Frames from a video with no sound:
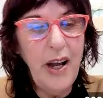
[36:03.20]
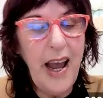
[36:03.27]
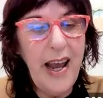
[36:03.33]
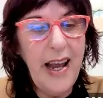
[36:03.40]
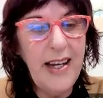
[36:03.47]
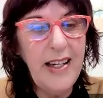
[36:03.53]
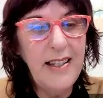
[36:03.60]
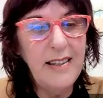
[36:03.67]

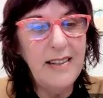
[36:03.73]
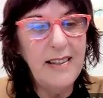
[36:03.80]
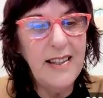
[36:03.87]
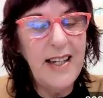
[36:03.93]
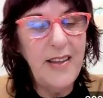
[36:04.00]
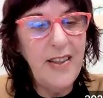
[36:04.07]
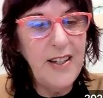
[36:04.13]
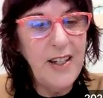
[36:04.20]
and
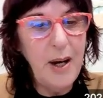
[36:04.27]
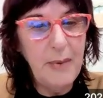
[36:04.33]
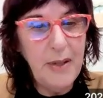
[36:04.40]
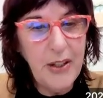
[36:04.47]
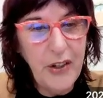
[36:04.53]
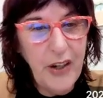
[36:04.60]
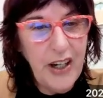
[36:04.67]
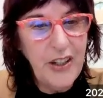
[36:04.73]
see the
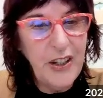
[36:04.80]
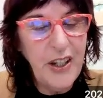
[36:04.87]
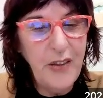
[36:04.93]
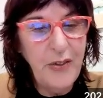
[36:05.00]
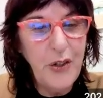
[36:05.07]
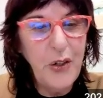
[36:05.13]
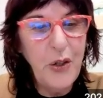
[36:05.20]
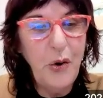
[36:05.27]
demonstration
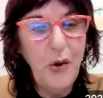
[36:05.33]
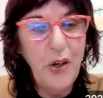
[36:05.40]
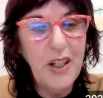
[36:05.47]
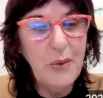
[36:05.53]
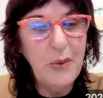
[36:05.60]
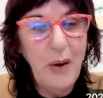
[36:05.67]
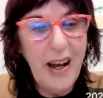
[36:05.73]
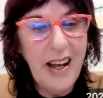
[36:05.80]
and the talk
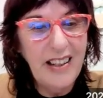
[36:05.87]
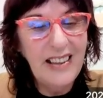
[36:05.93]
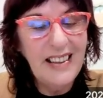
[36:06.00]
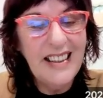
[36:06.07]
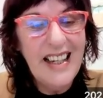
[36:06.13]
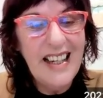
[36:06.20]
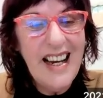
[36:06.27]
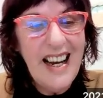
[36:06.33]
as
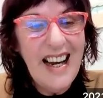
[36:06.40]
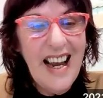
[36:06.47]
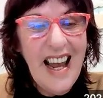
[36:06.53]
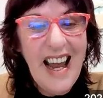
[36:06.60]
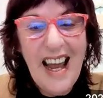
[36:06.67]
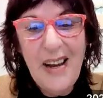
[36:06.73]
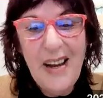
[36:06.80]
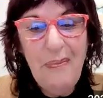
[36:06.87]
well.
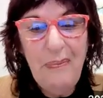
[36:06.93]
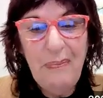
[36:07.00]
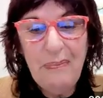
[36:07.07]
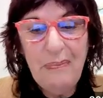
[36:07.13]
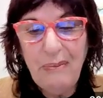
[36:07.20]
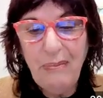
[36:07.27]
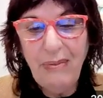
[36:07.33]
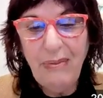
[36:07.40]
And